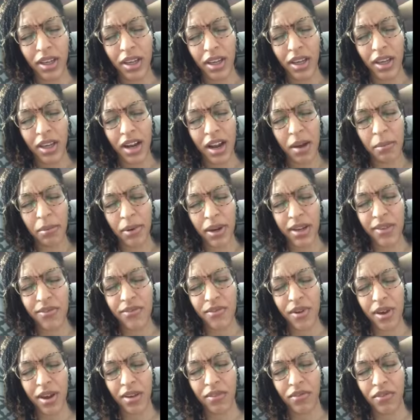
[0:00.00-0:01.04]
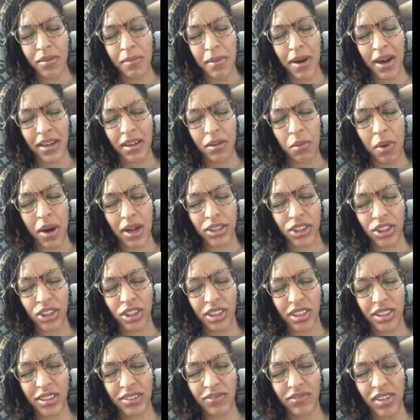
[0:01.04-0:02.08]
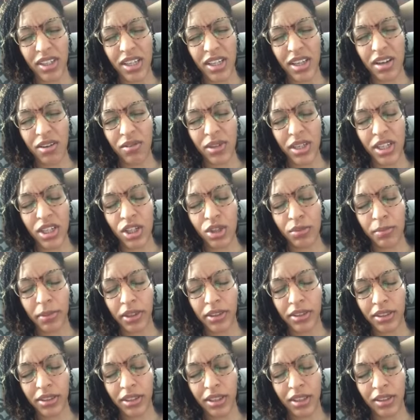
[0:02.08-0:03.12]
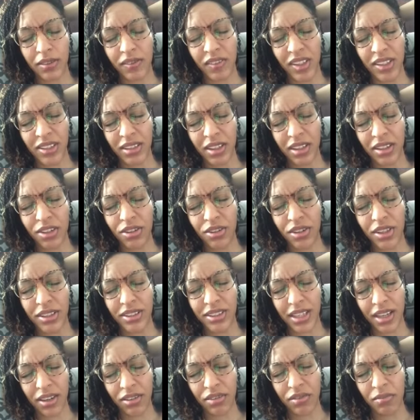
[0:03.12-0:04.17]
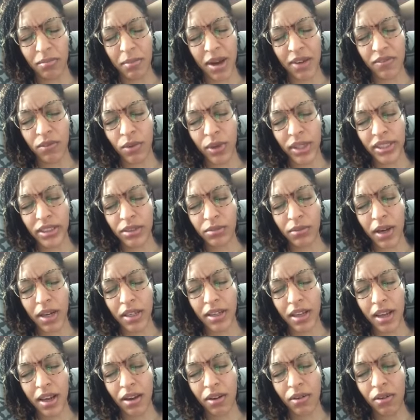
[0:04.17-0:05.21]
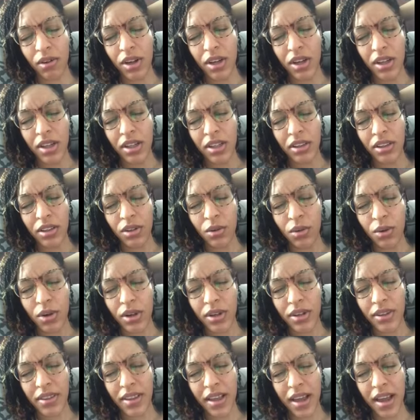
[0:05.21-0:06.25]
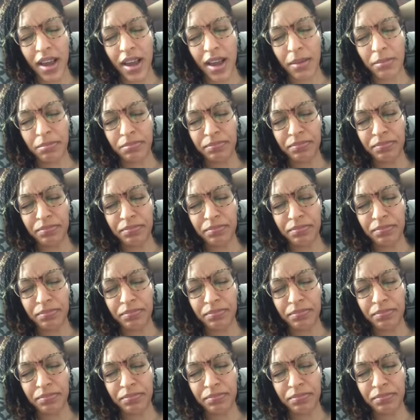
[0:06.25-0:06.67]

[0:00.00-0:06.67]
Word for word: And I pray for everybody watching this video, each person under this under the sound of my voice right now, Lord, that